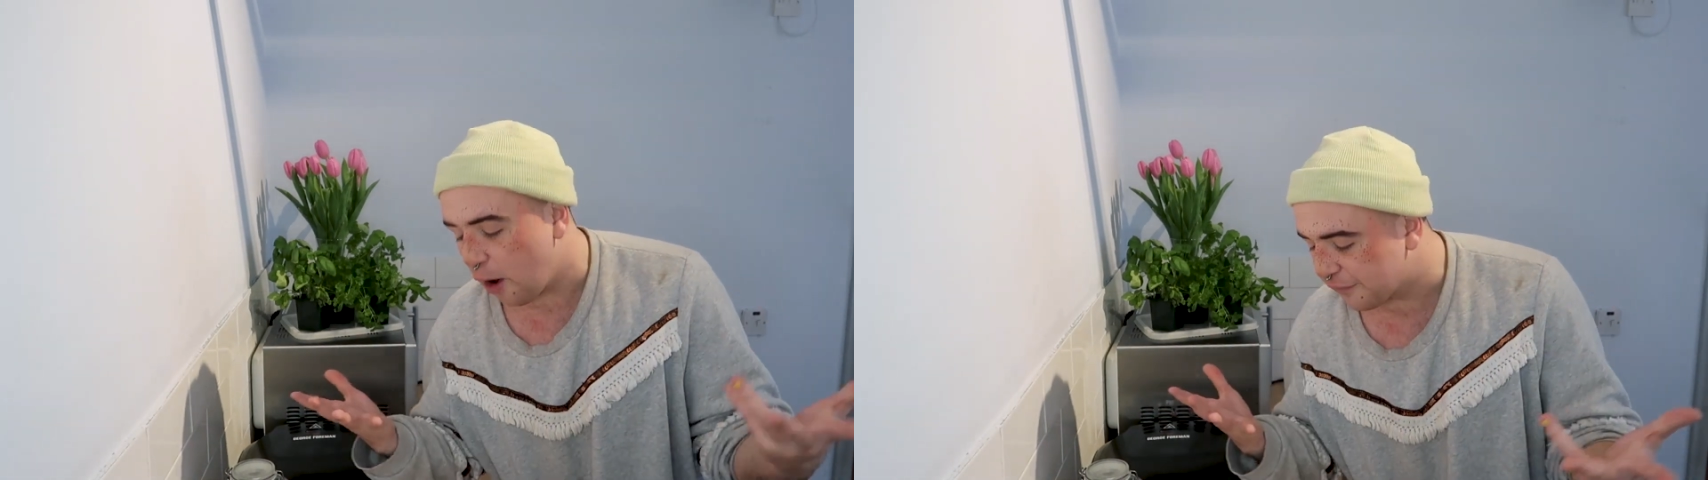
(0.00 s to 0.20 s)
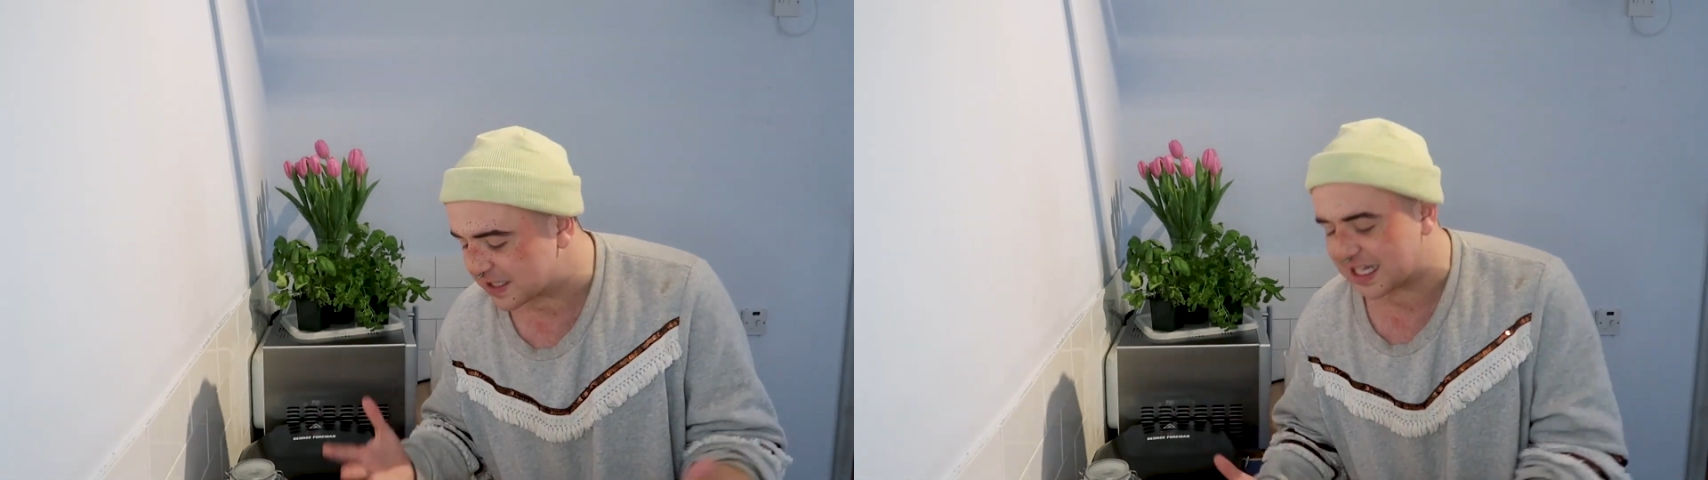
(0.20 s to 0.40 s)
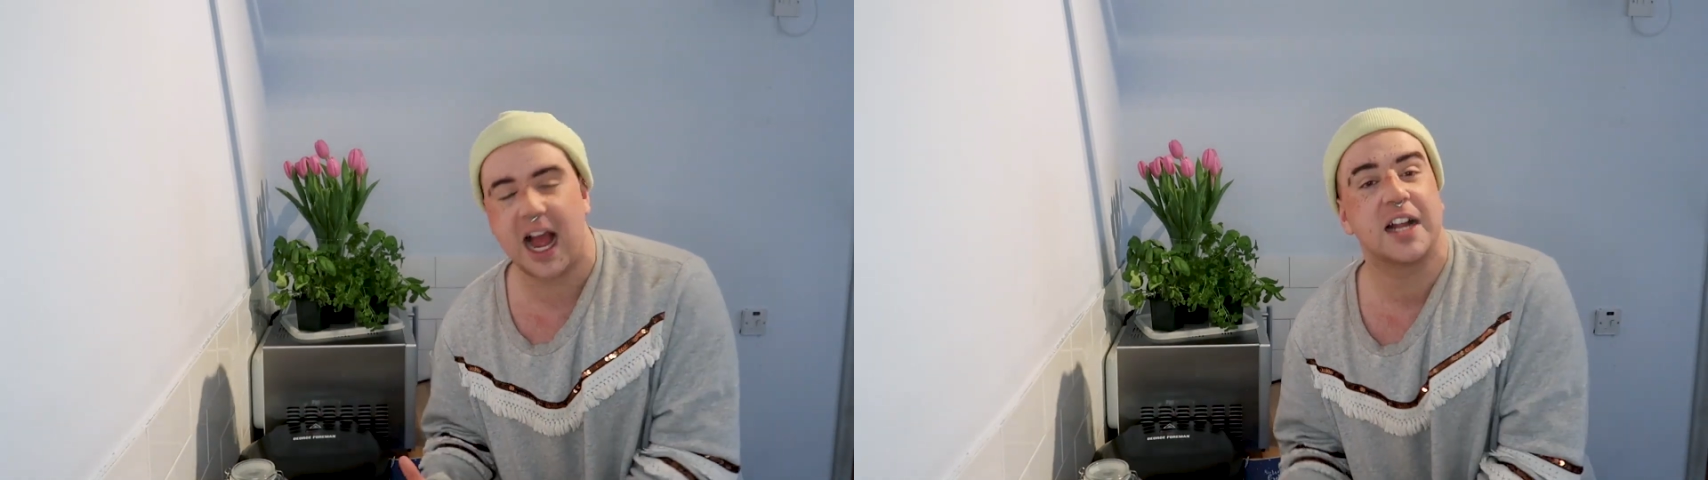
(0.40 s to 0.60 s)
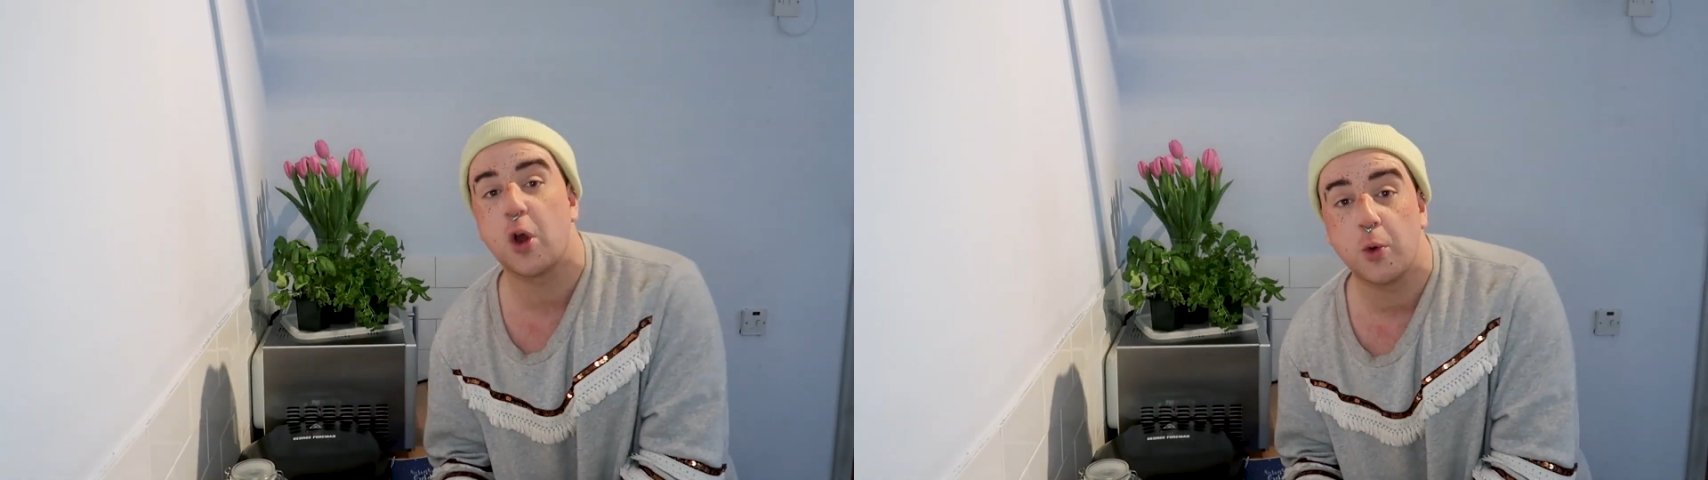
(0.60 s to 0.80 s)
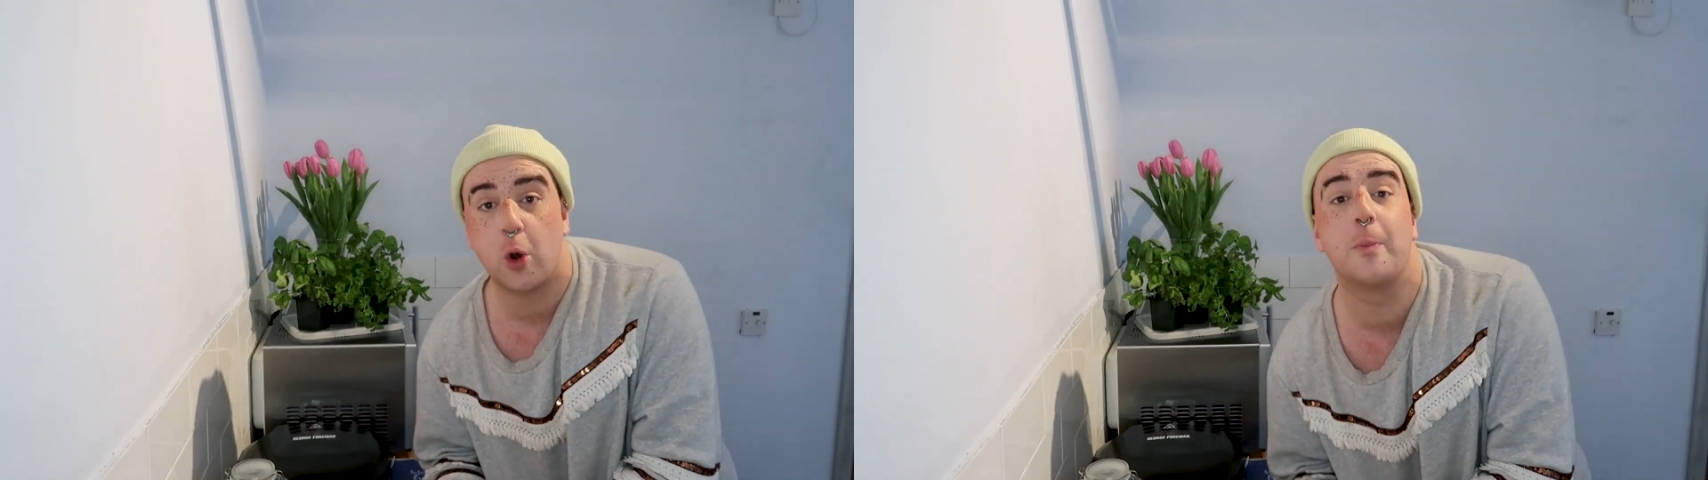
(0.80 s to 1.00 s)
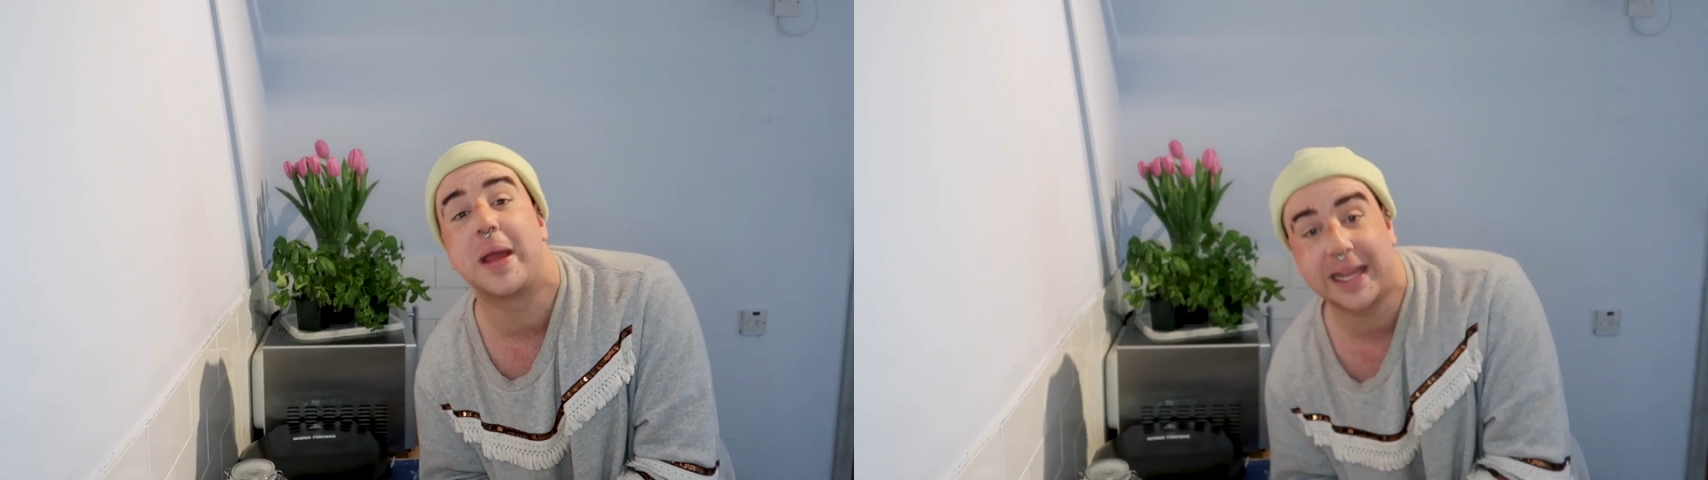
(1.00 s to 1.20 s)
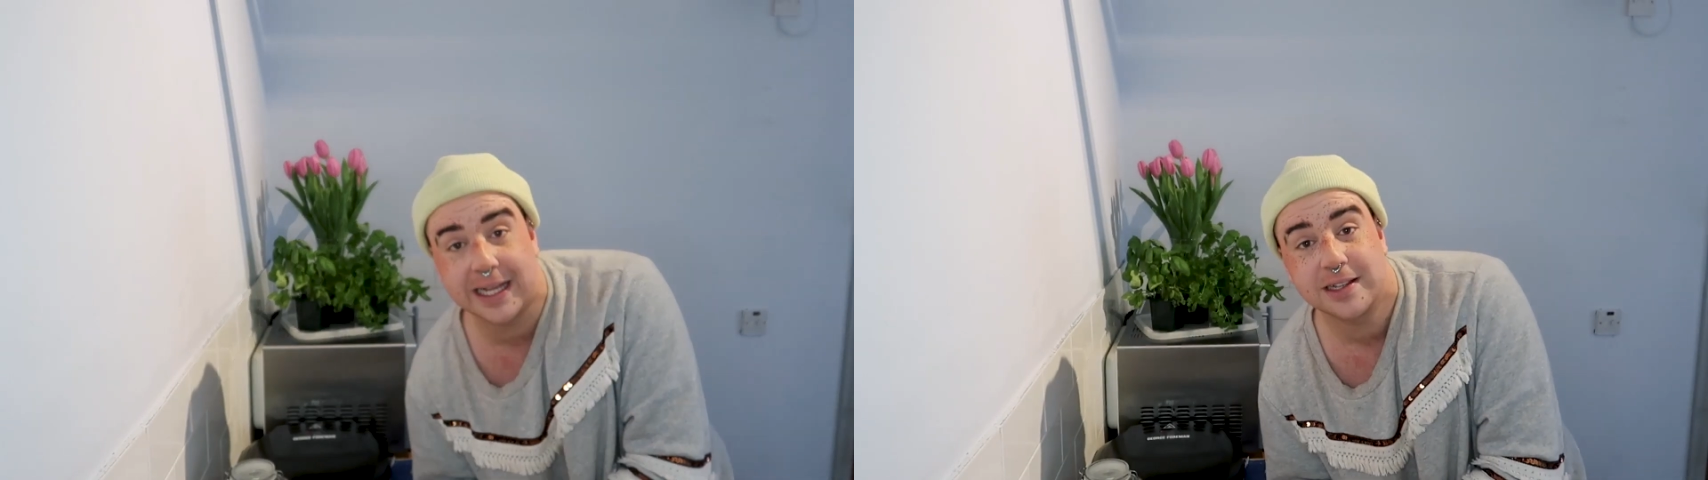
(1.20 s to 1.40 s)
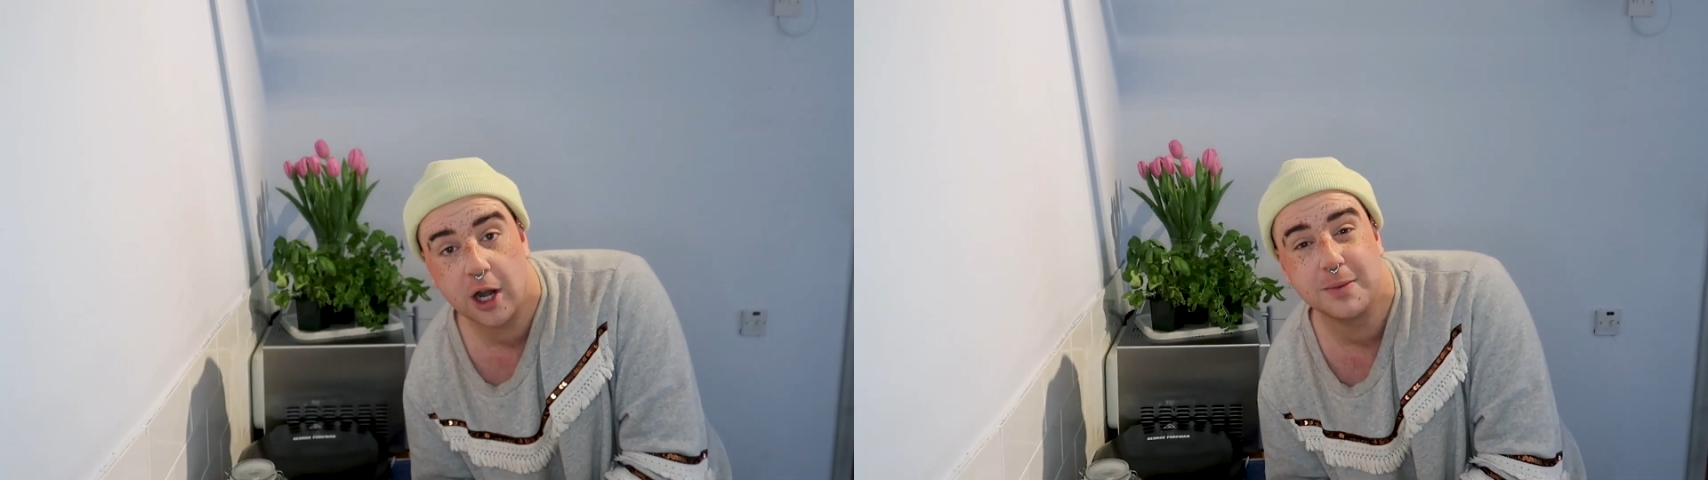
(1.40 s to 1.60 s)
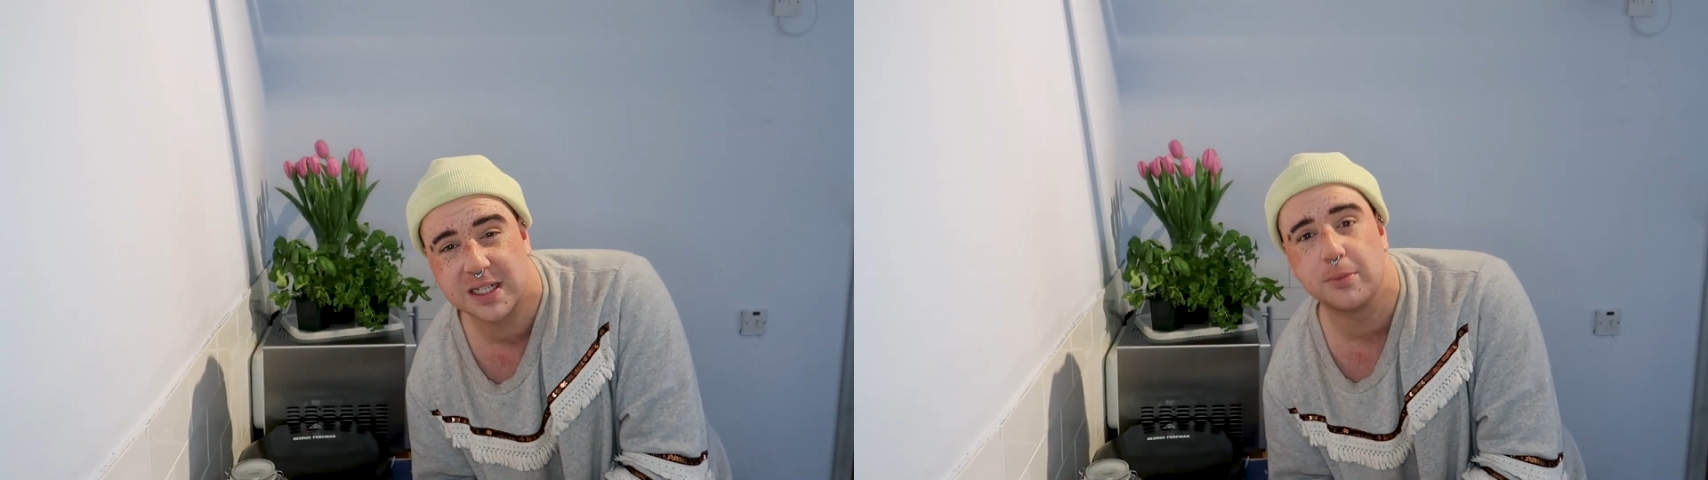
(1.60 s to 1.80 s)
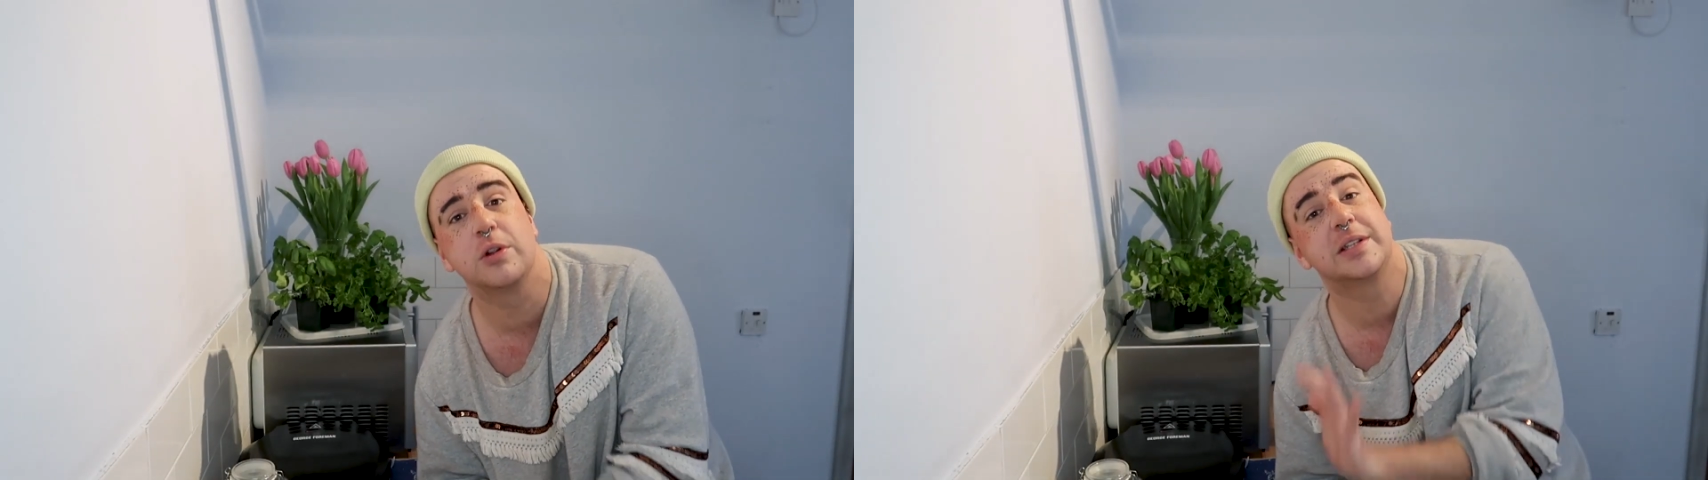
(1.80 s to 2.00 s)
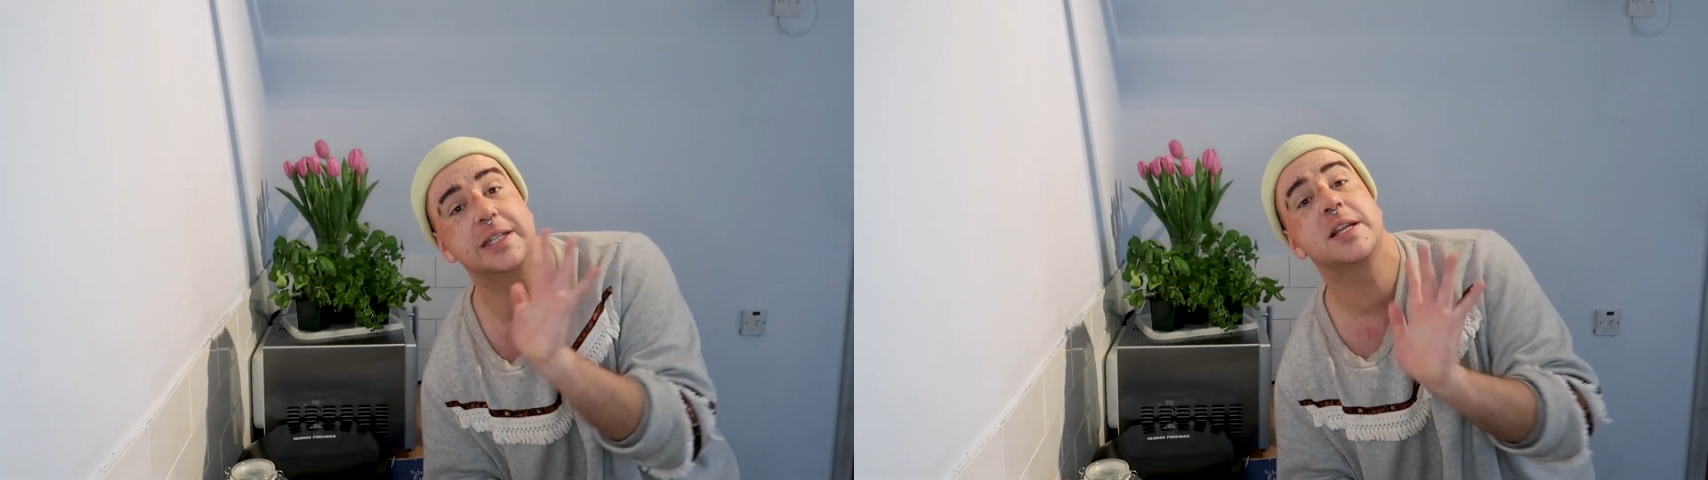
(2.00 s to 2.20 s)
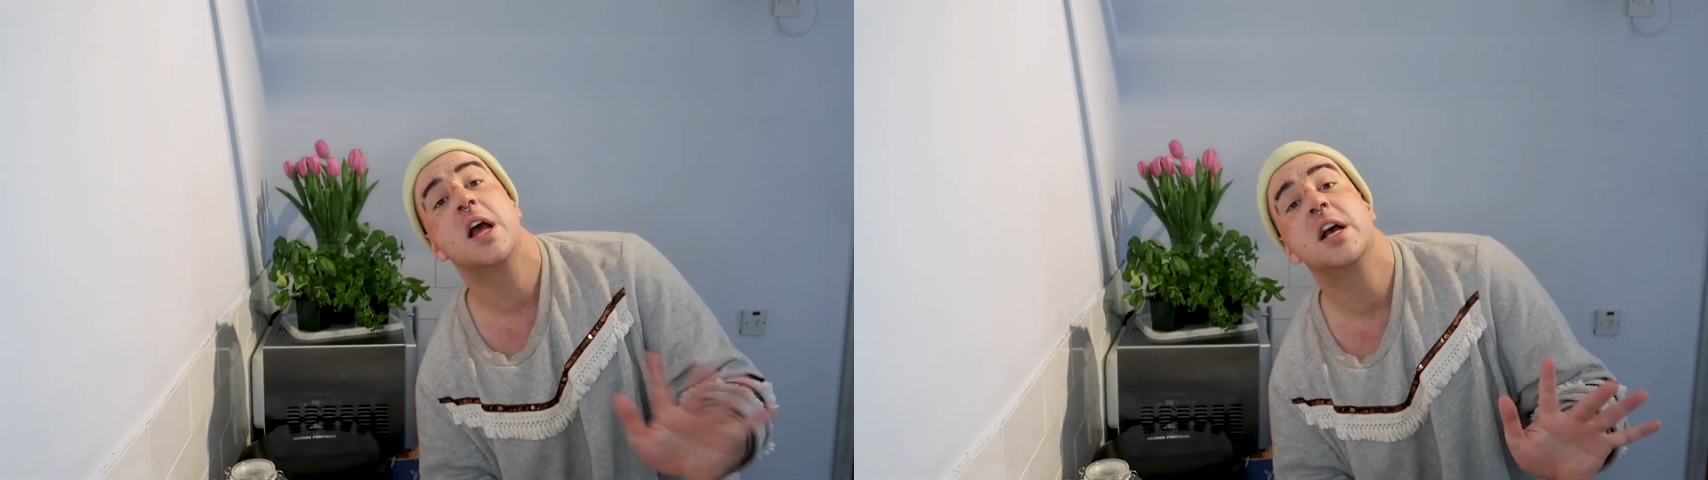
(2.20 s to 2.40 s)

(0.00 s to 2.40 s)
obviously I don't know baking terms in Maltese,